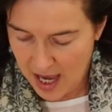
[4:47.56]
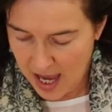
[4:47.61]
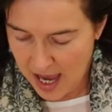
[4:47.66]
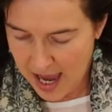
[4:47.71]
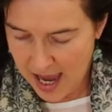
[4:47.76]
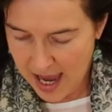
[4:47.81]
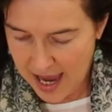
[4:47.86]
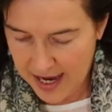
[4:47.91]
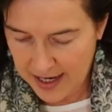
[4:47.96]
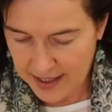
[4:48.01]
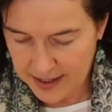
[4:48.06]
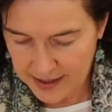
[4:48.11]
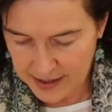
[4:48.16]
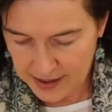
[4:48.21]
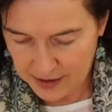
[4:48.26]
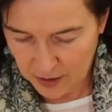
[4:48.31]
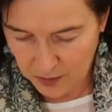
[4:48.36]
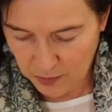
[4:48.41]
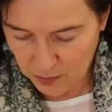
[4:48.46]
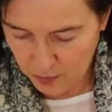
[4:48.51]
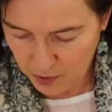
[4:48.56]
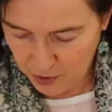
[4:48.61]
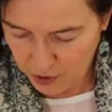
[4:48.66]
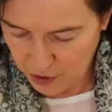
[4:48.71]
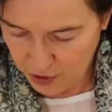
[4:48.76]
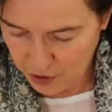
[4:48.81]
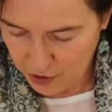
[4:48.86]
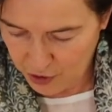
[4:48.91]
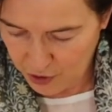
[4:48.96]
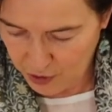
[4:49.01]
And
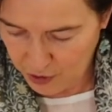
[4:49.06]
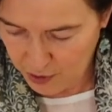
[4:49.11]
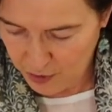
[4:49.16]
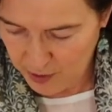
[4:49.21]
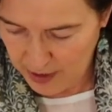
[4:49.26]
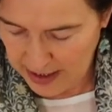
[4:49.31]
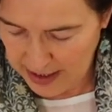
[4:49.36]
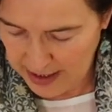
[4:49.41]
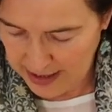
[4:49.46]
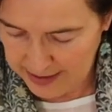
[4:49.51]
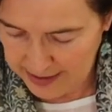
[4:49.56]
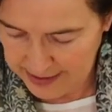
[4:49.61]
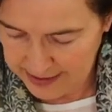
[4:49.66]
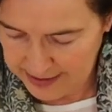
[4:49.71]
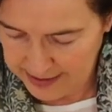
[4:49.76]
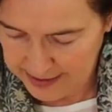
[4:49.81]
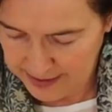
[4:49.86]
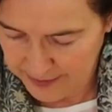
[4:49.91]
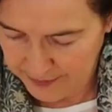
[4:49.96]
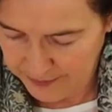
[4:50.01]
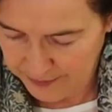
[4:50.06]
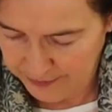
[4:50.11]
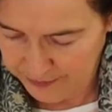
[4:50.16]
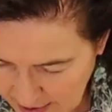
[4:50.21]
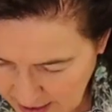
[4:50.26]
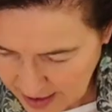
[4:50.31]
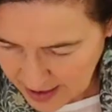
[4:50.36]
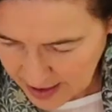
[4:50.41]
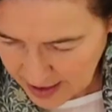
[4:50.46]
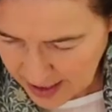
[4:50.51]
what you do is
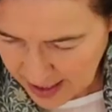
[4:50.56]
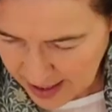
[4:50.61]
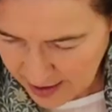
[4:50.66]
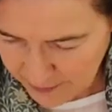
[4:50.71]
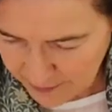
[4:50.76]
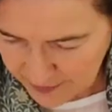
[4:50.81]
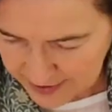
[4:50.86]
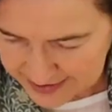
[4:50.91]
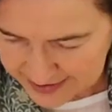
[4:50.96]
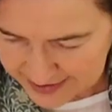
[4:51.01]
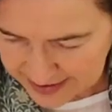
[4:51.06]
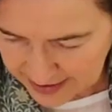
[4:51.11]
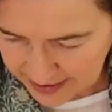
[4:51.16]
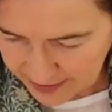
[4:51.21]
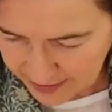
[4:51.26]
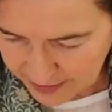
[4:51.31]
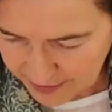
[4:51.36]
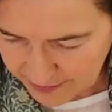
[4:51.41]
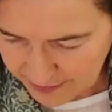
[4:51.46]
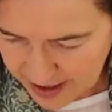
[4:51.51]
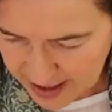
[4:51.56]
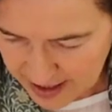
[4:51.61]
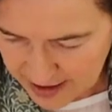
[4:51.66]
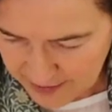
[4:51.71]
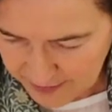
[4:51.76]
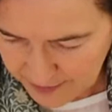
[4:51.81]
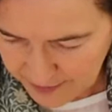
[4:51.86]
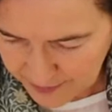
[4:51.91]
every second thread,